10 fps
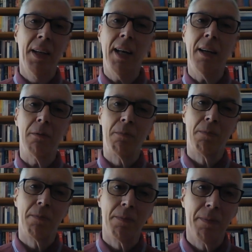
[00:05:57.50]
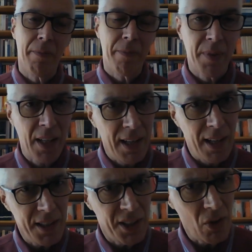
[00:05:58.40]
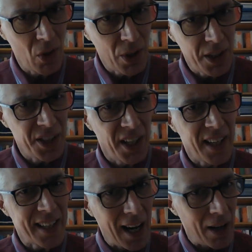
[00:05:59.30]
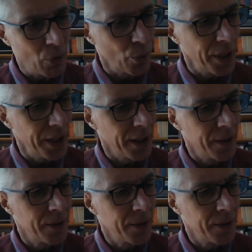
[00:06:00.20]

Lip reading: Now, let's have a look at cavalry.